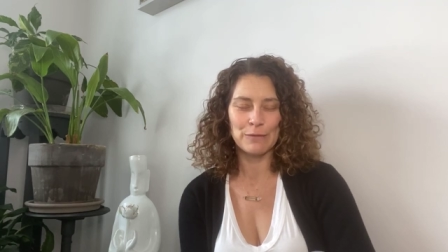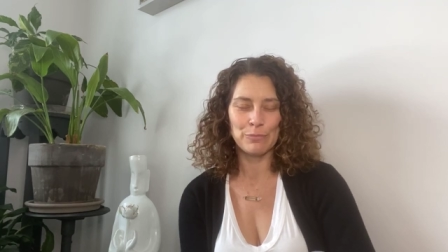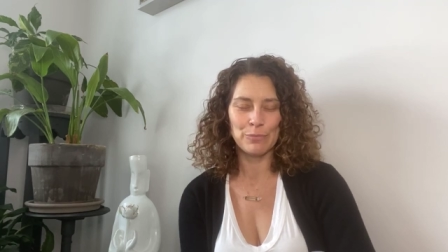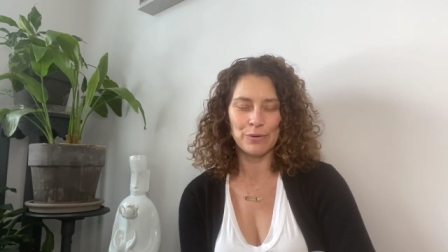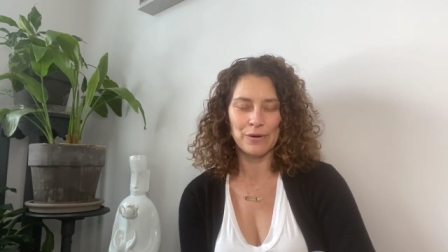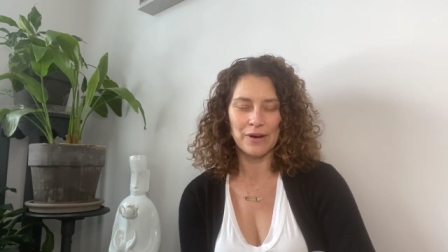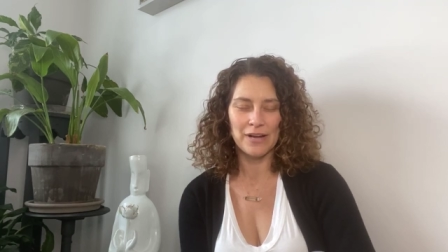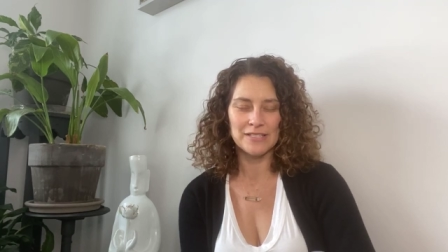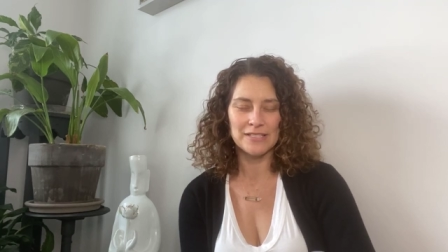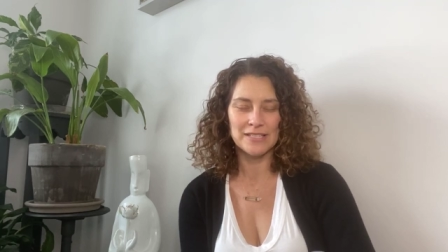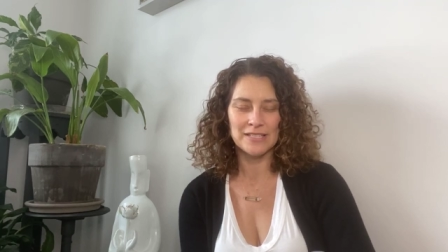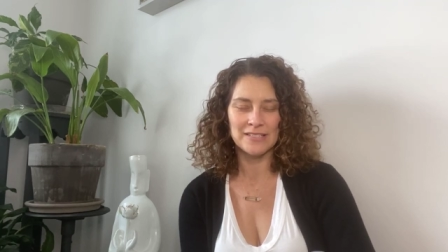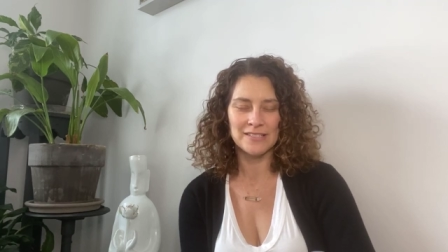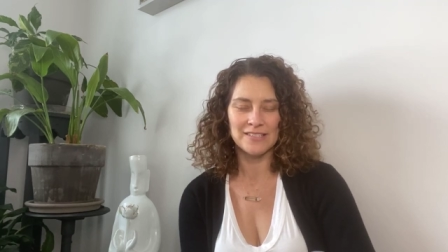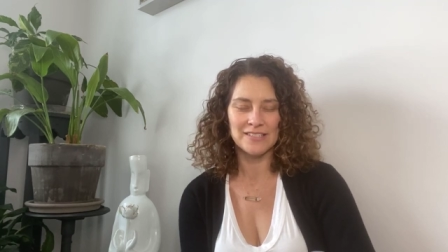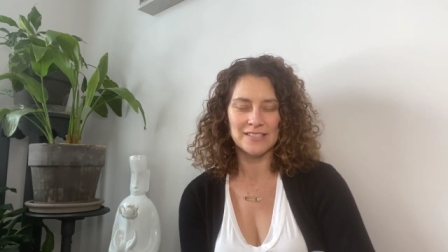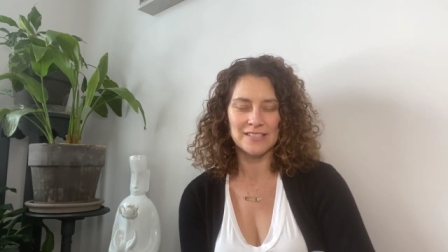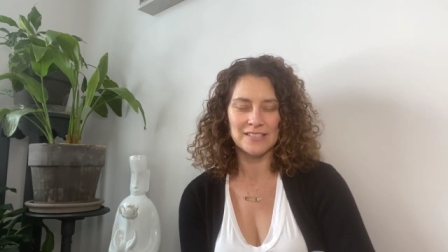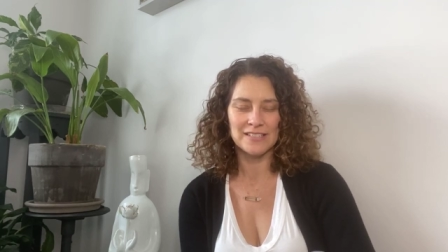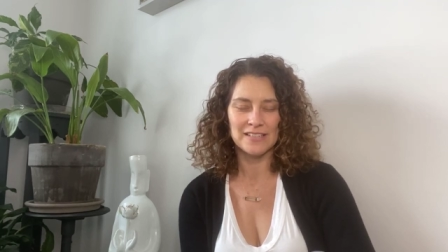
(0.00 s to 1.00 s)

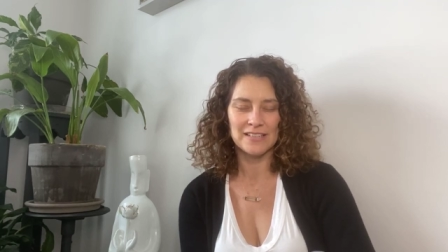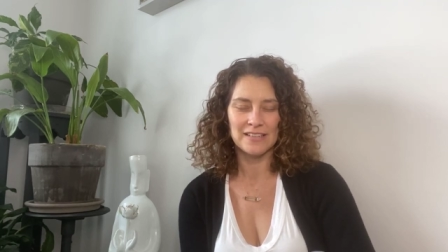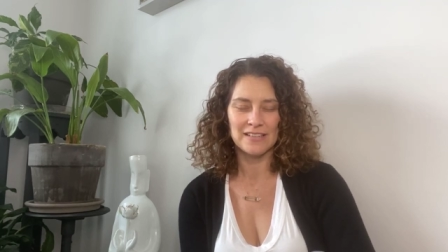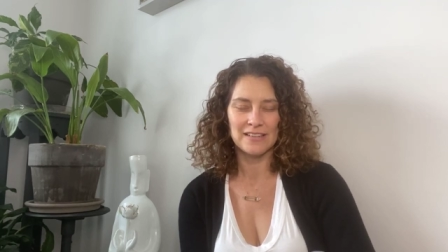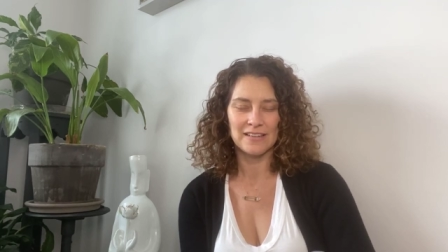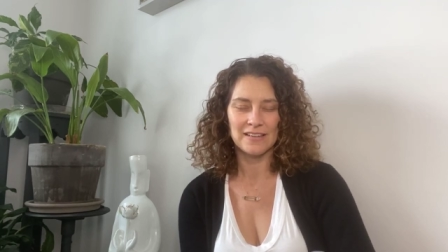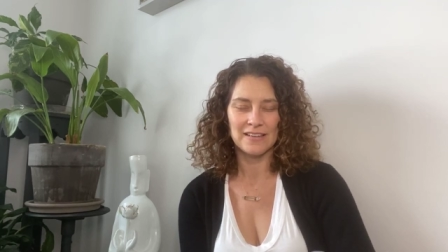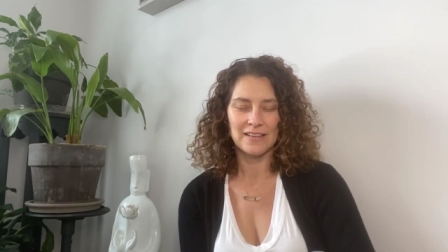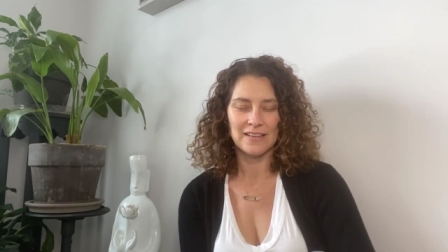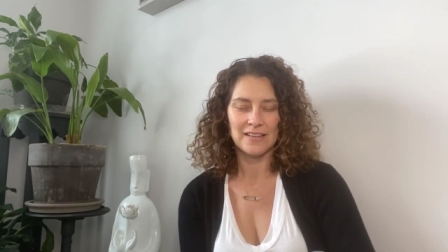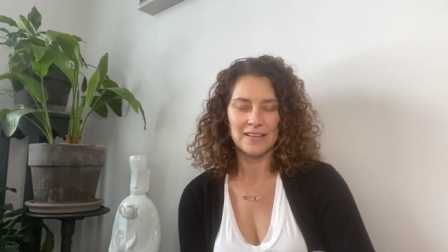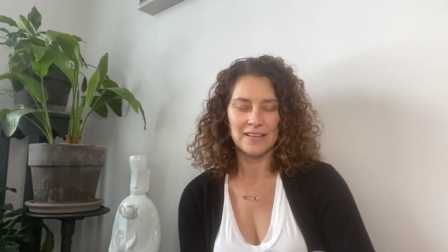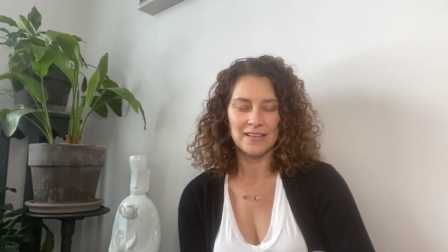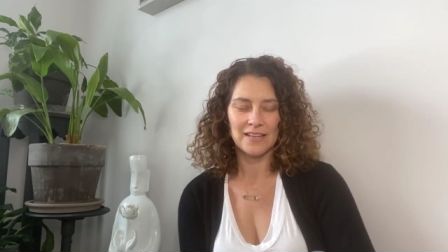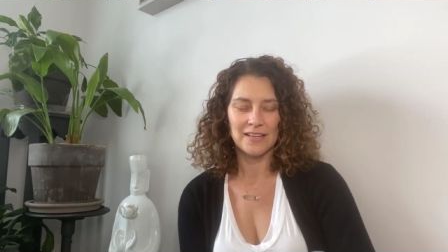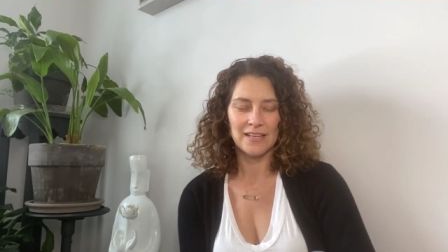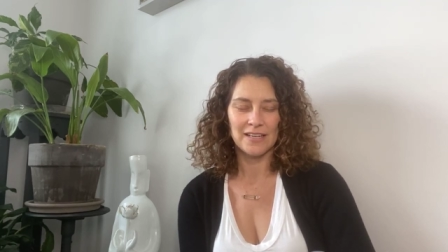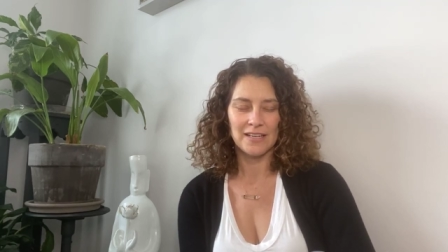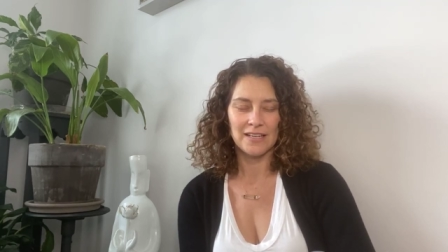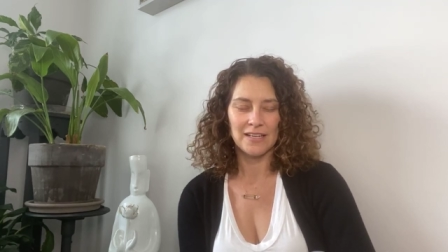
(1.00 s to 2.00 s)
present
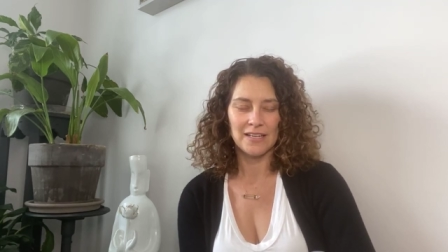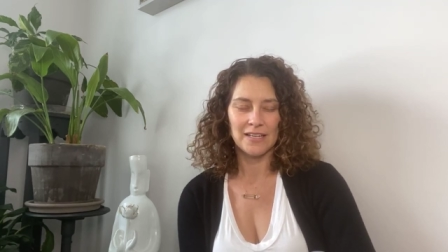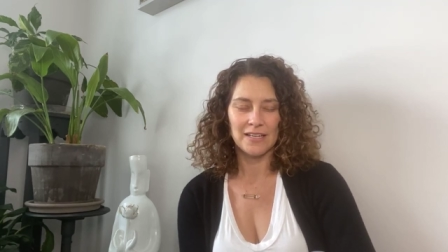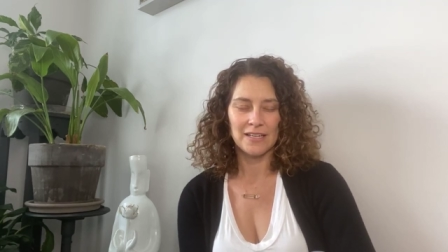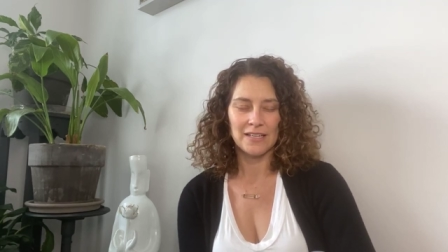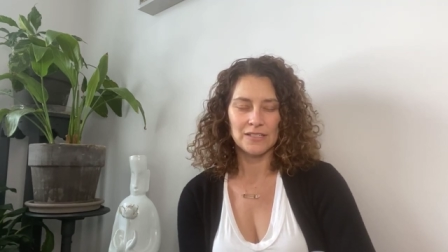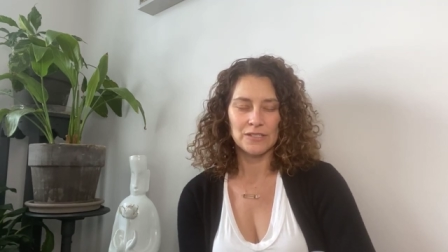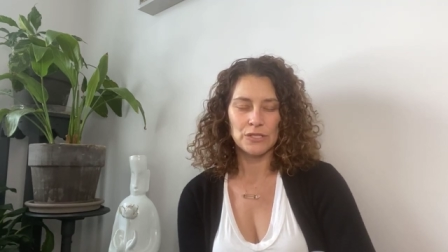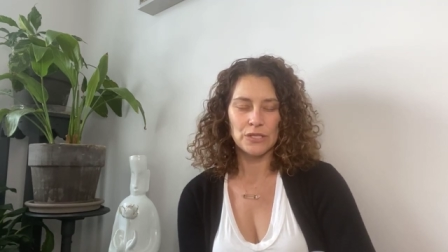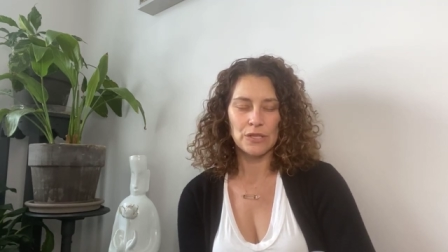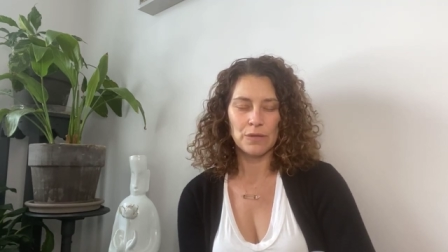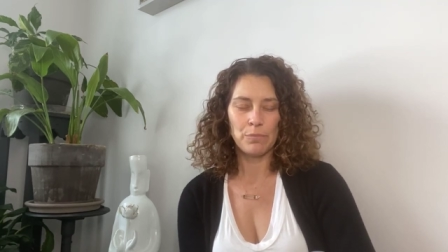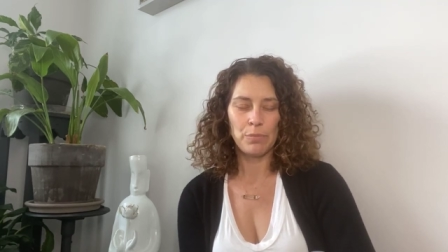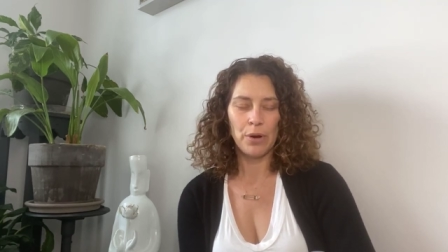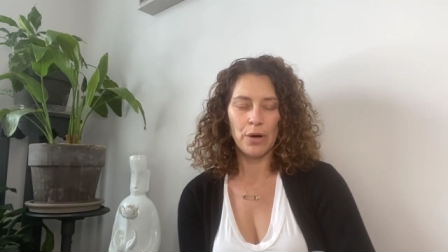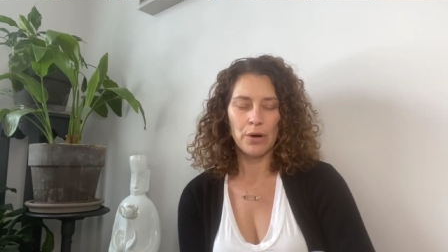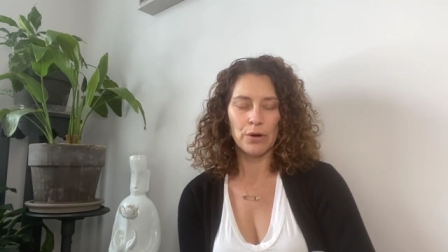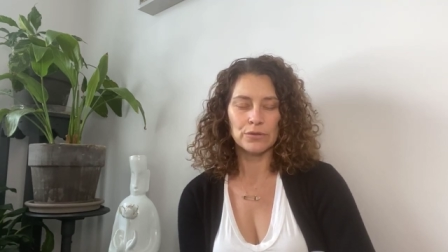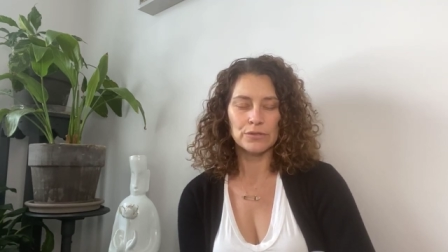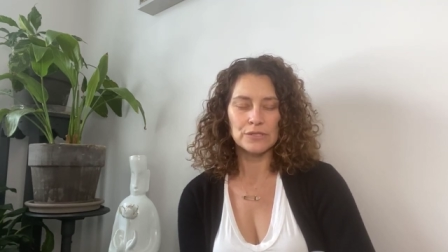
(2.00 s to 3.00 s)
to the
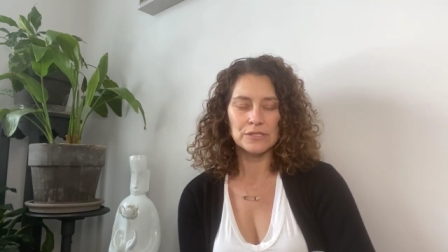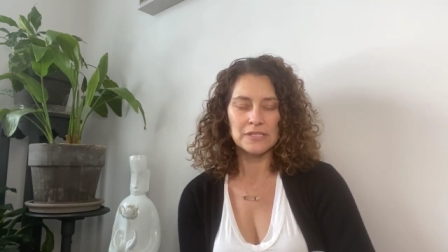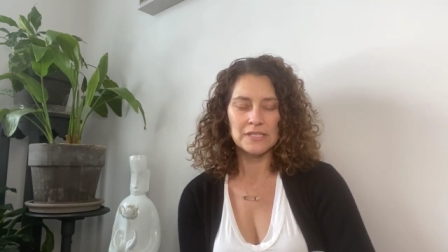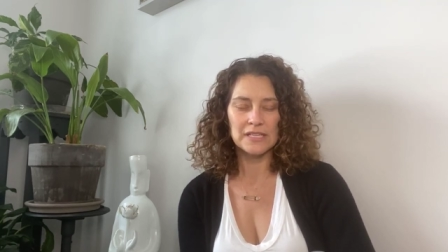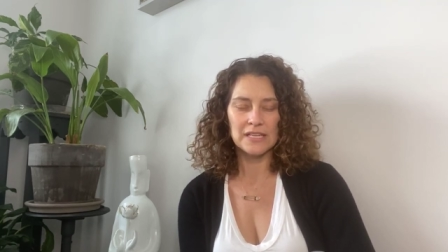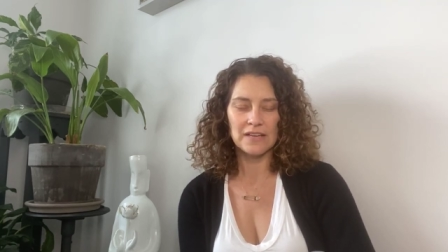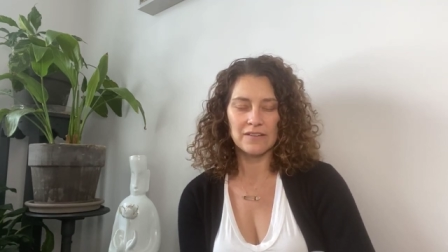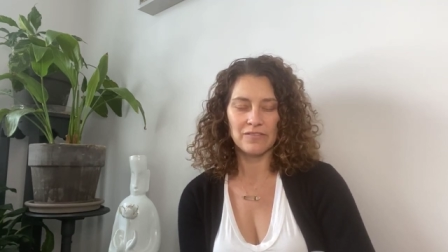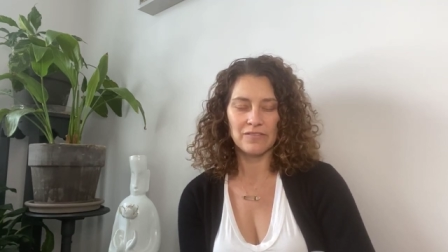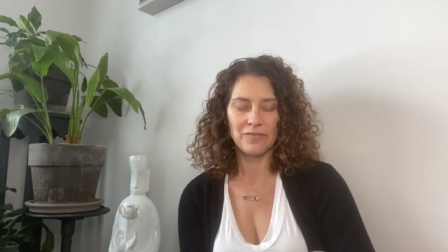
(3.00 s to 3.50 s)
potency of